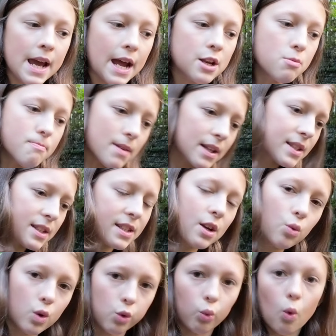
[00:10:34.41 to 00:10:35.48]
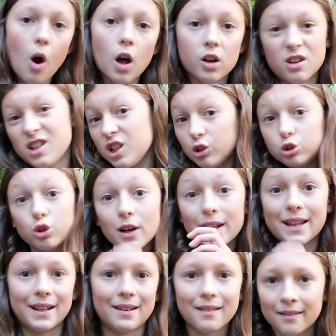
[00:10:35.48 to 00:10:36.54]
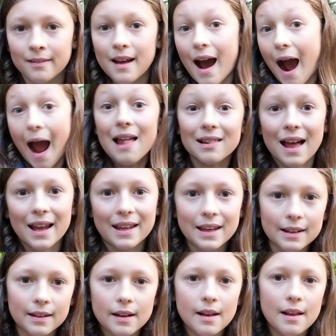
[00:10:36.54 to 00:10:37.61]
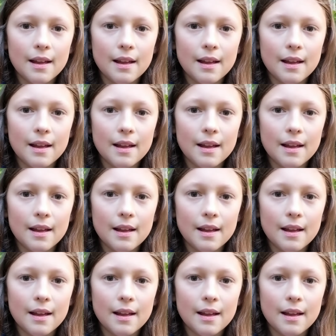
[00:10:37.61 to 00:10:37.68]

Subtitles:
And you mix this in with water, and you drink it, and I like it.